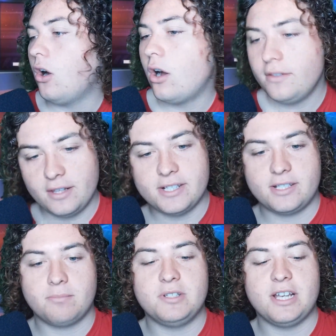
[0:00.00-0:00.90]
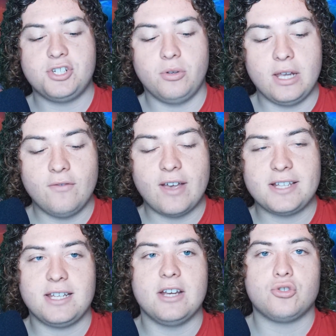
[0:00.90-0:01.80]
on this potential
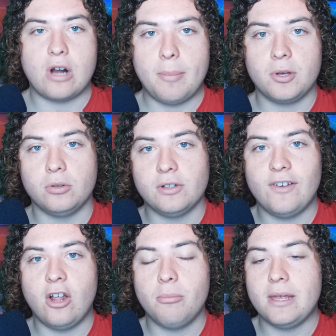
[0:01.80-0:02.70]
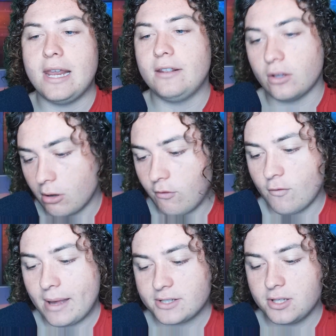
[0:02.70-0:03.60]
invest and tropical development in the Gulf
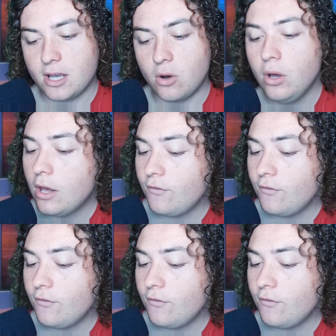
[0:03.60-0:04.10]
of Mexico,